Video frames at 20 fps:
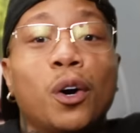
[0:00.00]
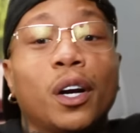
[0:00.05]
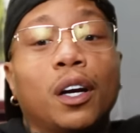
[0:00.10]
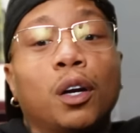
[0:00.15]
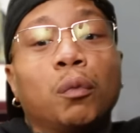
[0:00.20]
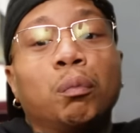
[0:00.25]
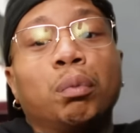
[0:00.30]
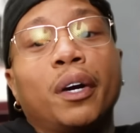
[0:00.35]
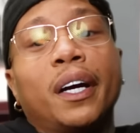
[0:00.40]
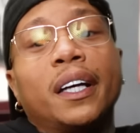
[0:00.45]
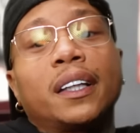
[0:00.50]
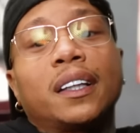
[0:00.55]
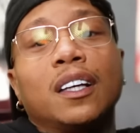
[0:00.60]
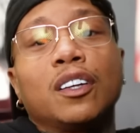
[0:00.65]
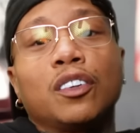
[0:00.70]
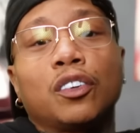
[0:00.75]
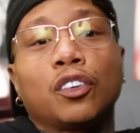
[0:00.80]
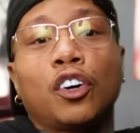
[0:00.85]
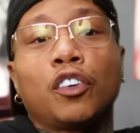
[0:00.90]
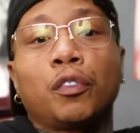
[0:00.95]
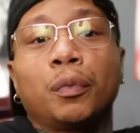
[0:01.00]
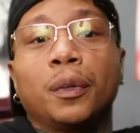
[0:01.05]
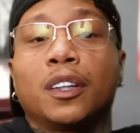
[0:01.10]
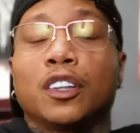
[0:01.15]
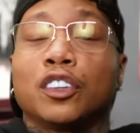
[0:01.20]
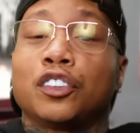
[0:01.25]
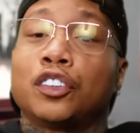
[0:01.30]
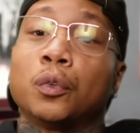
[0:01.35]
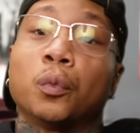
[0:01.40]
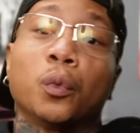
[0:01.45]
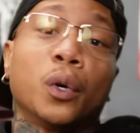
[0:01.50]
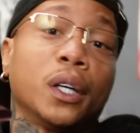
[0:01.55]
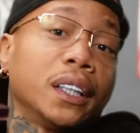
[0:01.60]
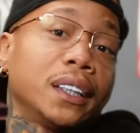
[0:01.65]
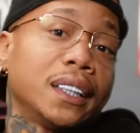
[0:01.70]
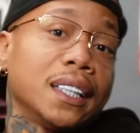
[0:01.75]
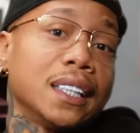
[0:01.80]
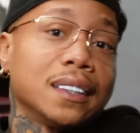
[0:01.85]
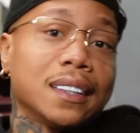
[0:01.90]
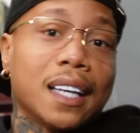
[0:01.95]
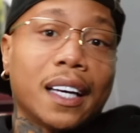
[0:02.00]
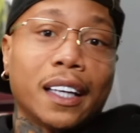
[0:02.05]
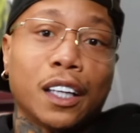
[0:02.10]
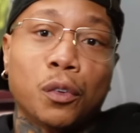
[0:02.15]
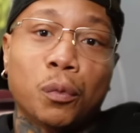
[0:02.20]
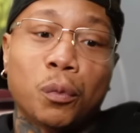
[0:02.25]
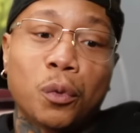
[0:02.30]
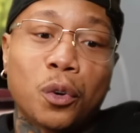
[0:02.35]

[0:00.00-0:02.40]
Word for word: wanted to break things off because she wanted things I didn't